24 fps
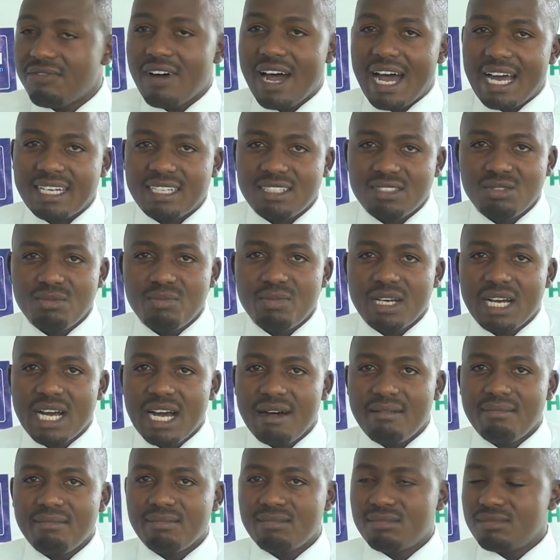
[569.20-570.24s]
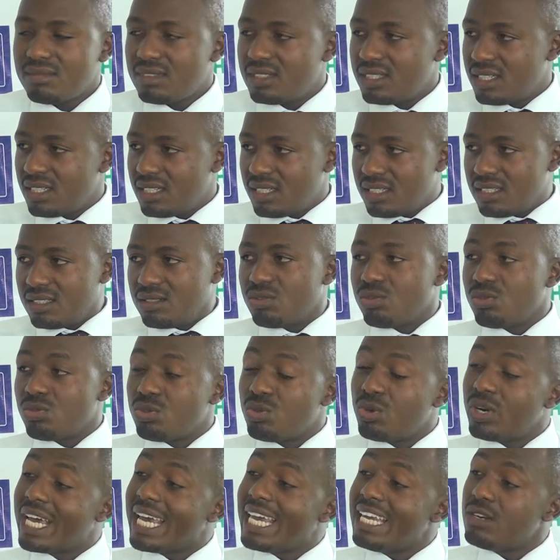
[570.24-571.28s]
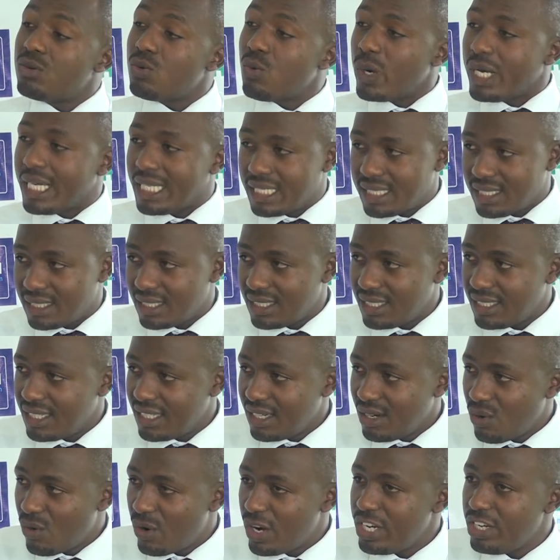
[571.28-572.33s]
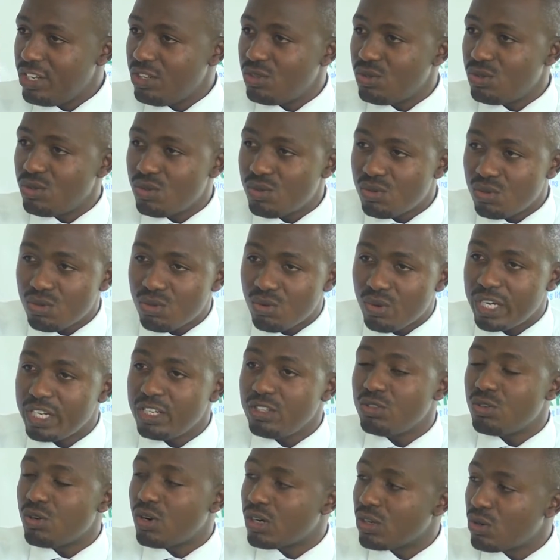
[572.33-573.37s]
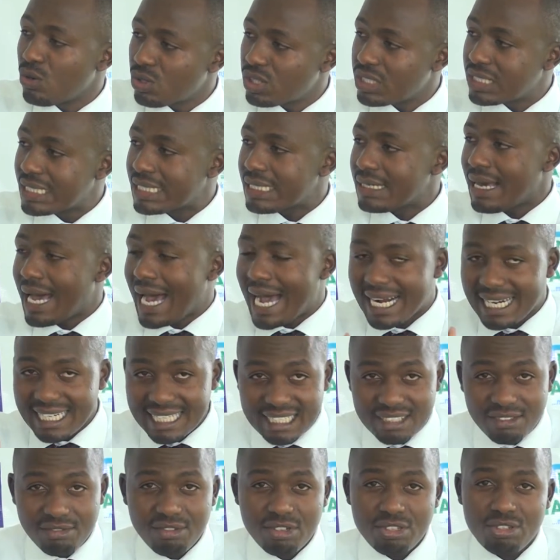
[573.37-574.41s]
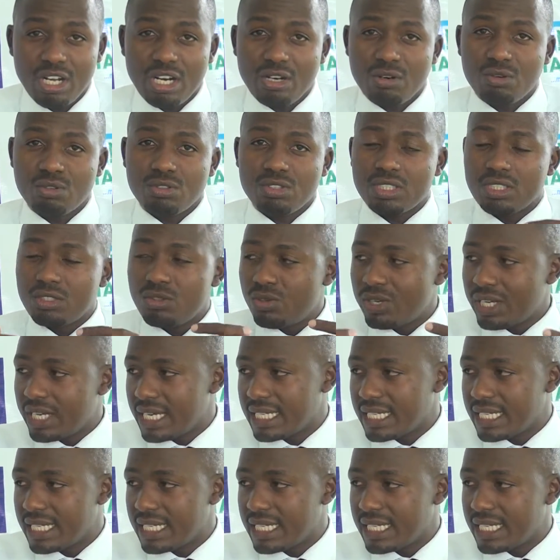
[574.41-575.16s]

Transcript: fat. You become you gain weight when you are not active, when you are not